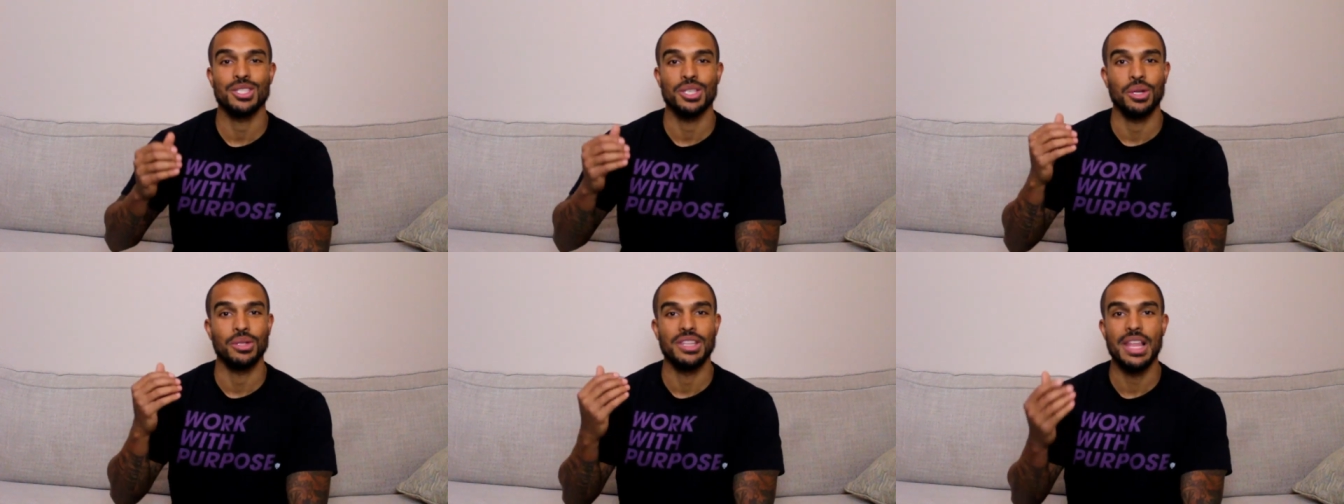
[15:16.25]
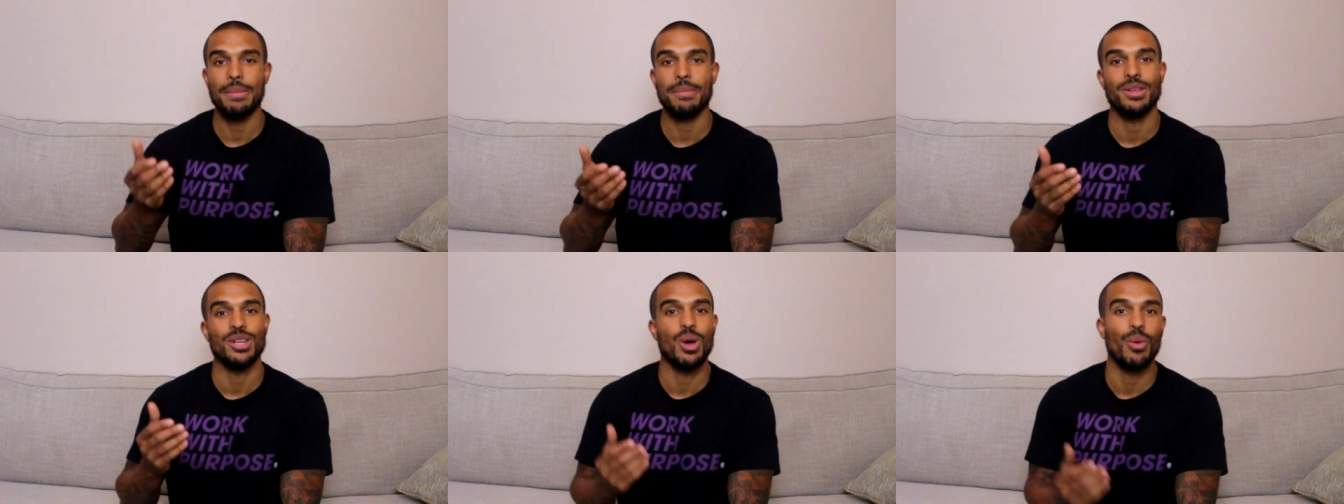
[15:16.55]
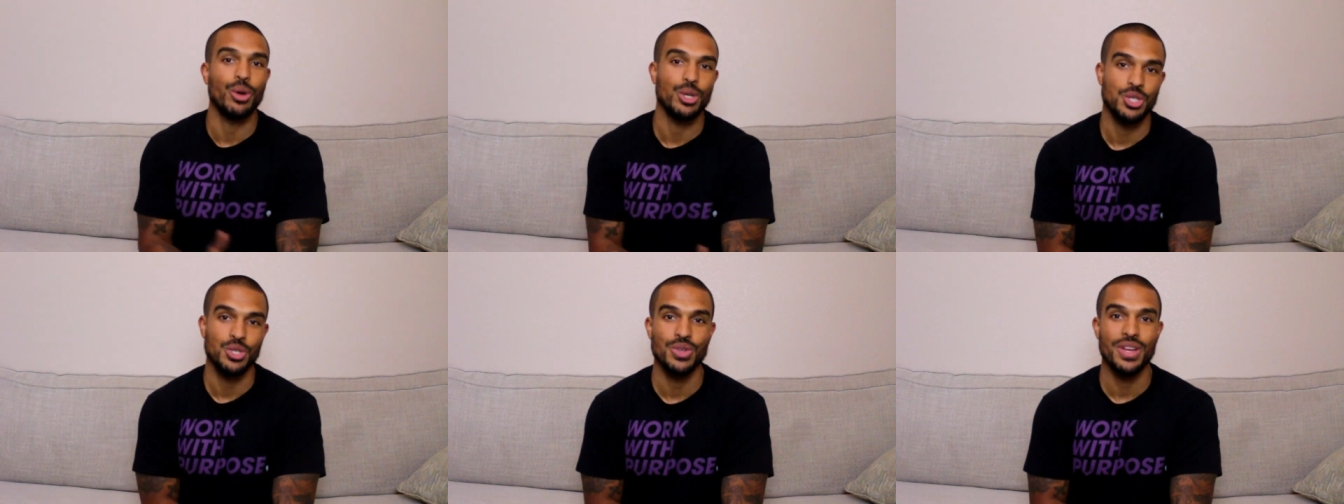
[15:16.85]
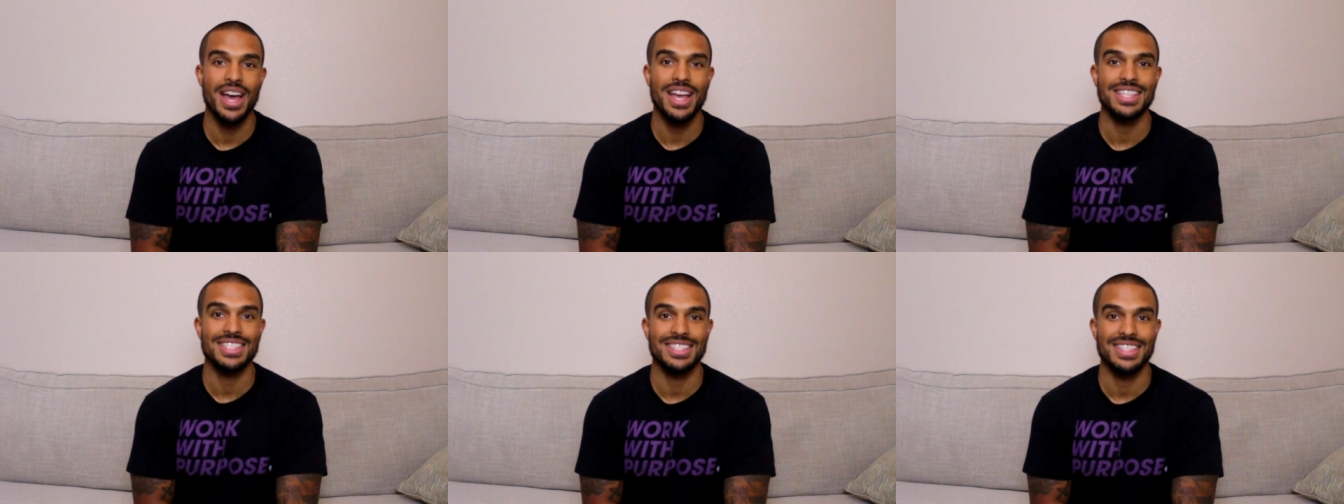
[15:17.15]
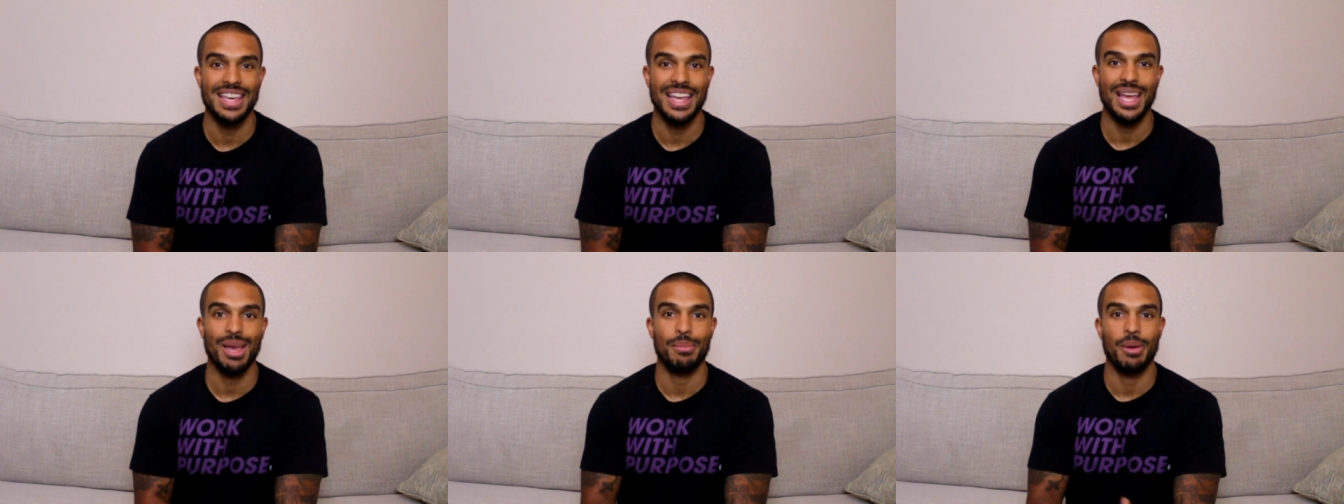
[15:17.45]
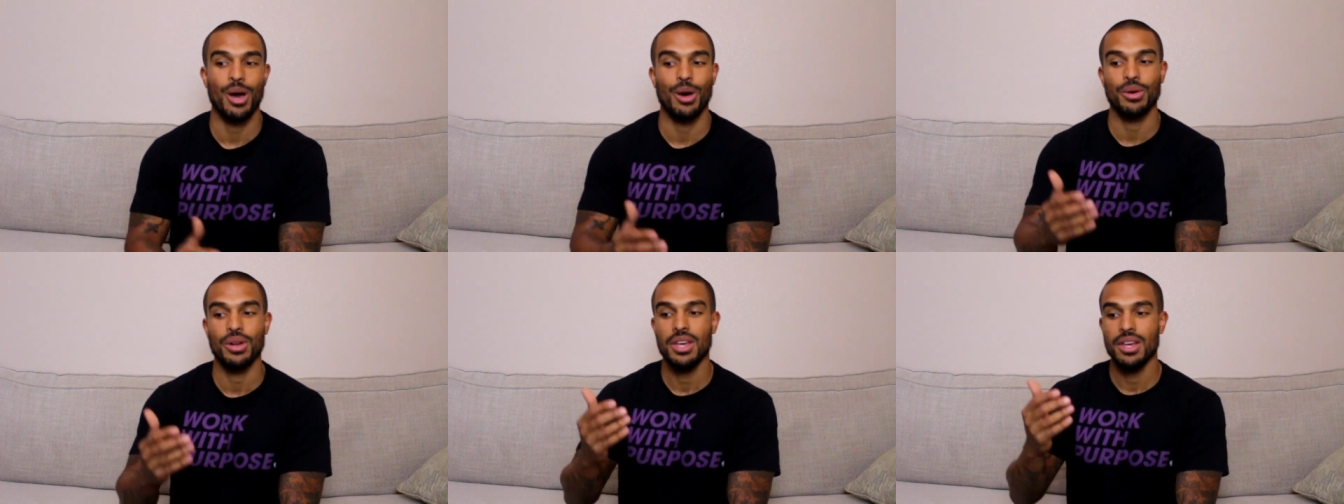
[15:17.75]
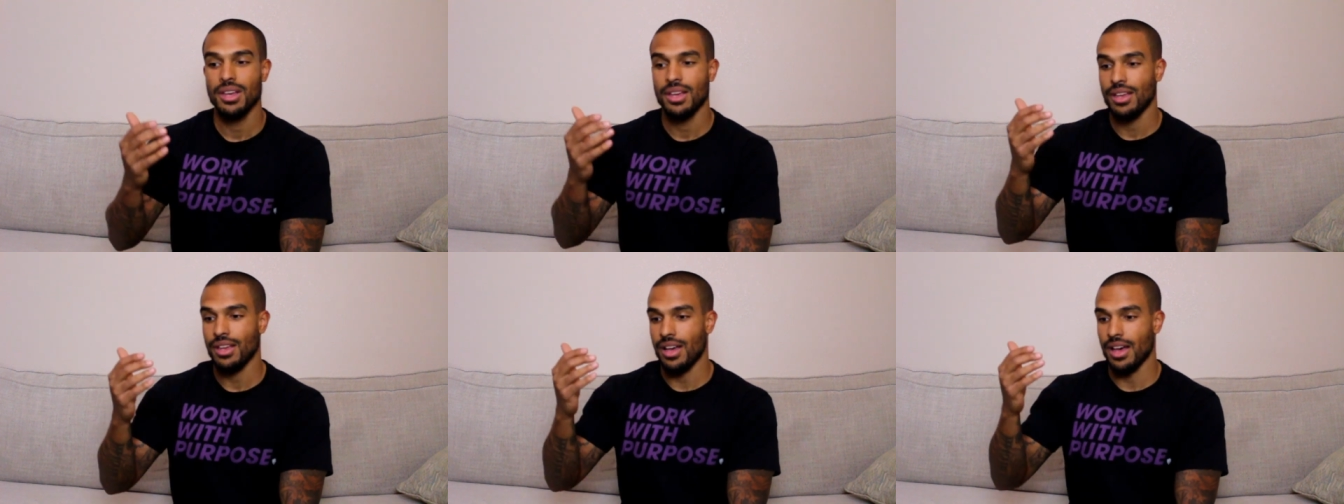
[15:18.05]
so let me know what you guys think about
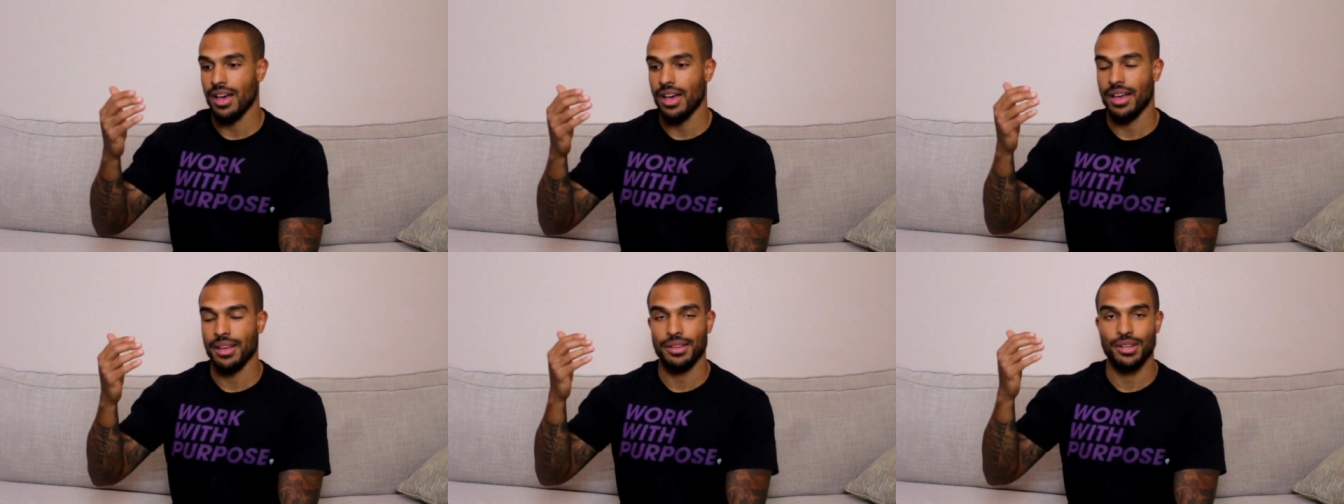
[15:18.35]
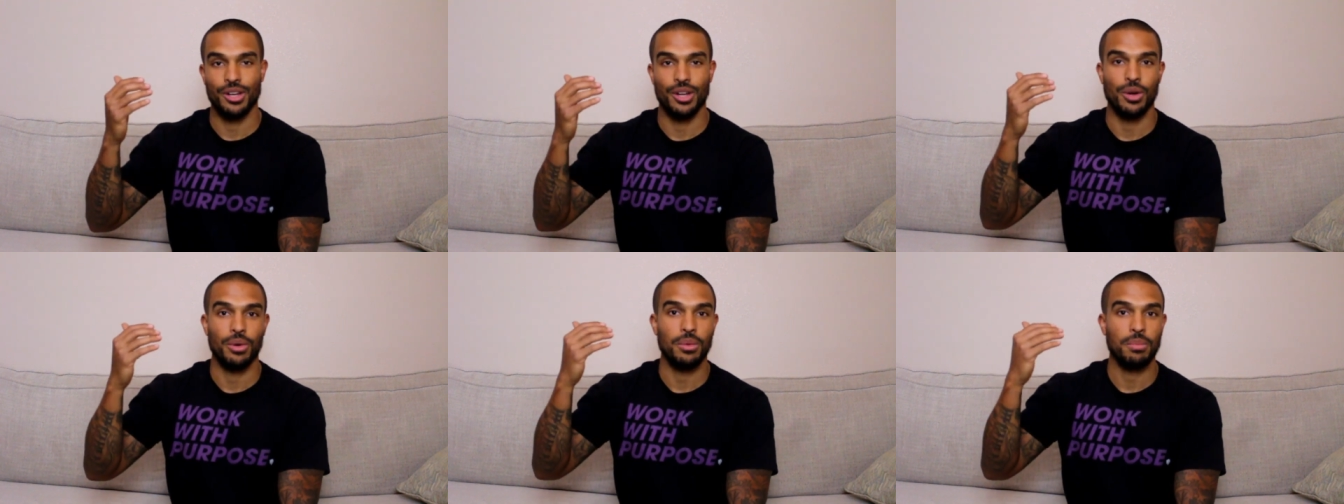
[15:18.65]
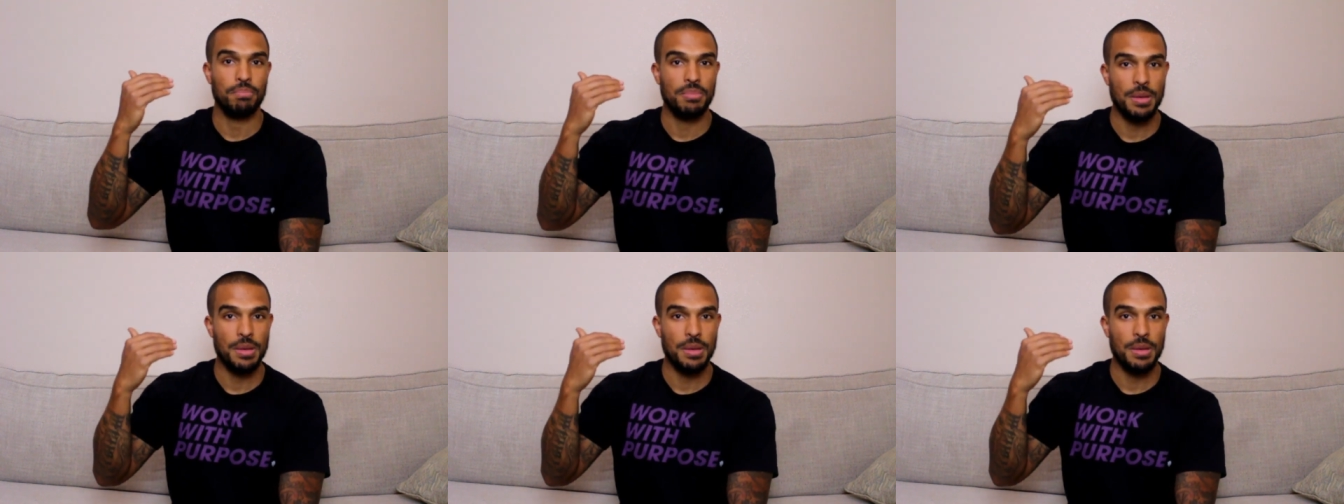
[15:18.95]
uh, you know,